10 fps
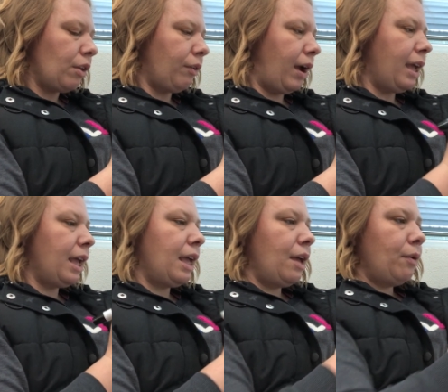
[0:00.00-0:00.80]
right?
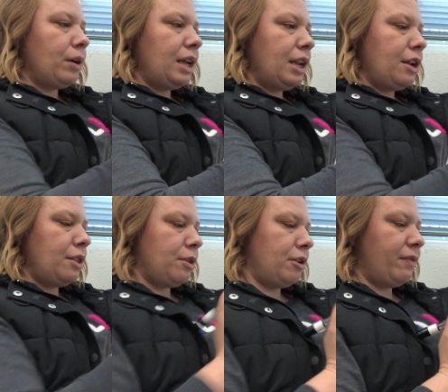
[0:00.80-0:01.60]
We're getting a
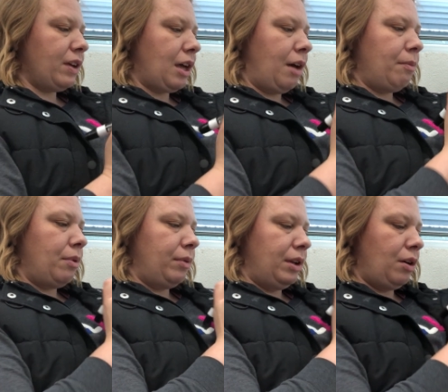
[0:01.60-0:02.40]
third of a cup.
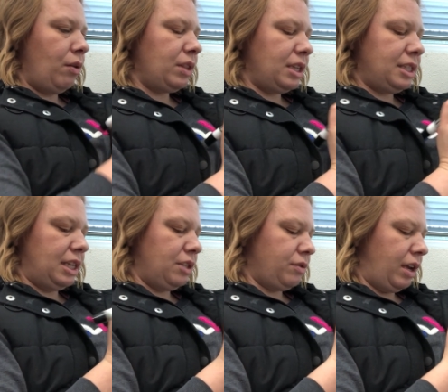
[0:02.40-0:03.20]
We know these
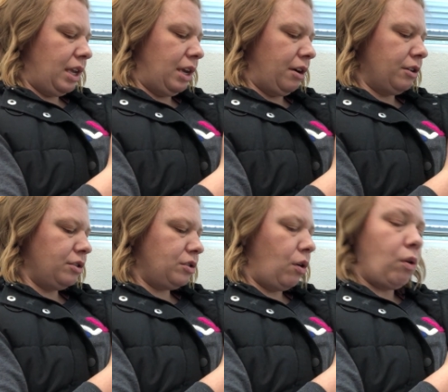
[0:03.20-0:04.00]
things right here.
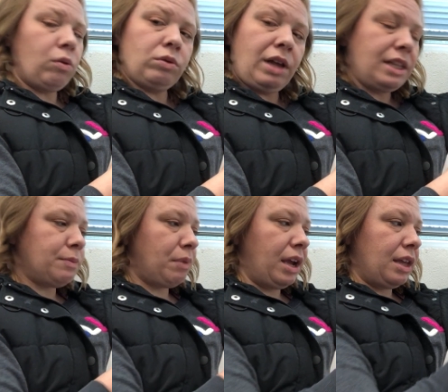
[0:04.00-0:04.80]
So let's
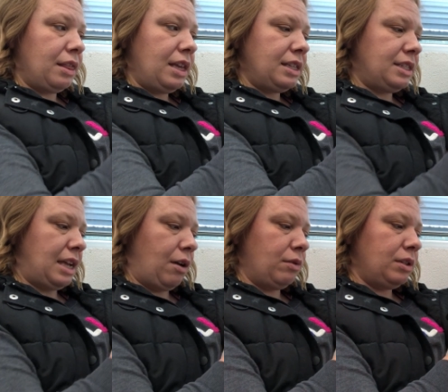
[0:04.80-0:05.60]
break this
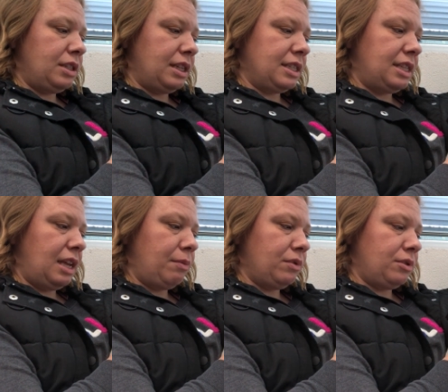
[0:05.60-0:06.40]
down,
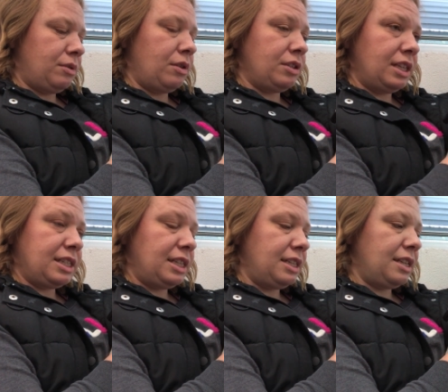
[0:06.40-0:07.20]

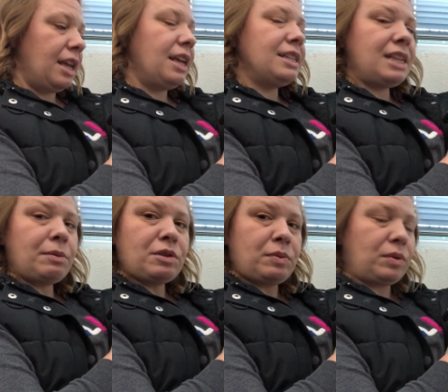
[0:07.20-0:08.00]
16
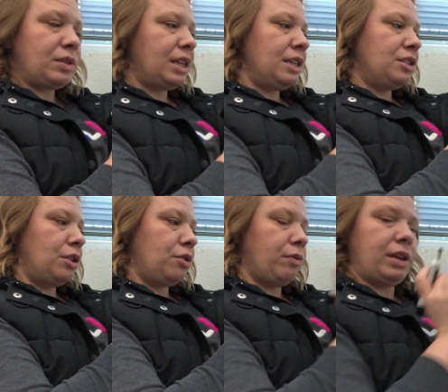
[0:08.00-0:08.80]
tablespoons into
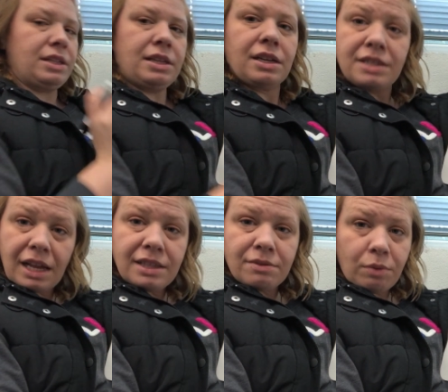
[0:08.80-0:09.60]
3s, because
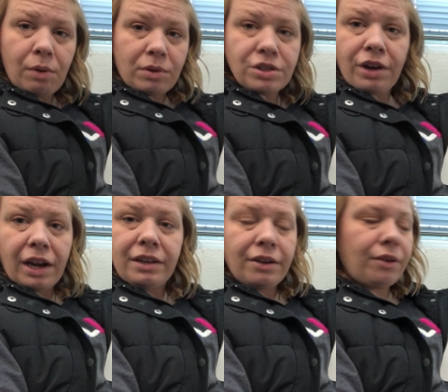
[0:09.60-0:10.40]
that's what we're
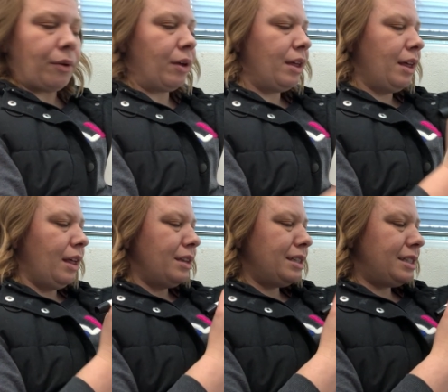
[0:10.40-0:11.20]
trying to do.
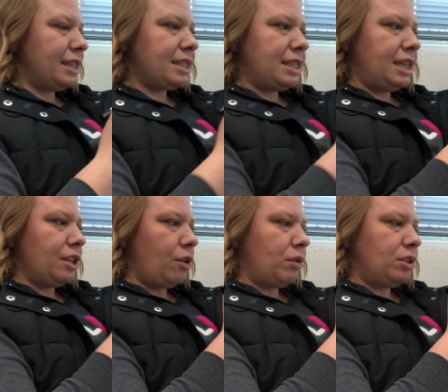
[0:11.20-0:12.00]
Does 16
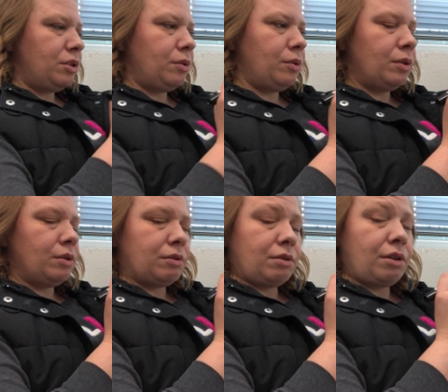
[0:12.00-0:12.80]
go into
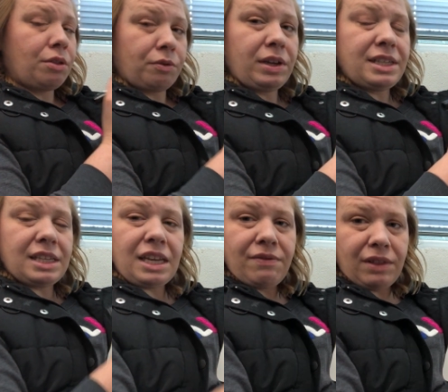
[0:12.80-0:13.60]
3s
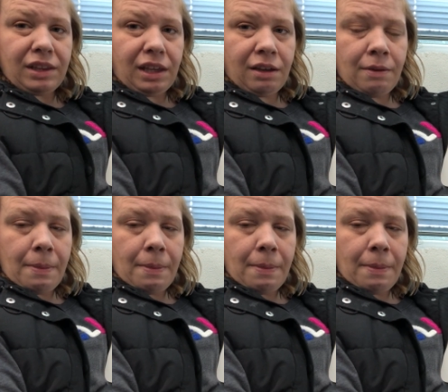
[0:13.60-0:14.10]
evenly?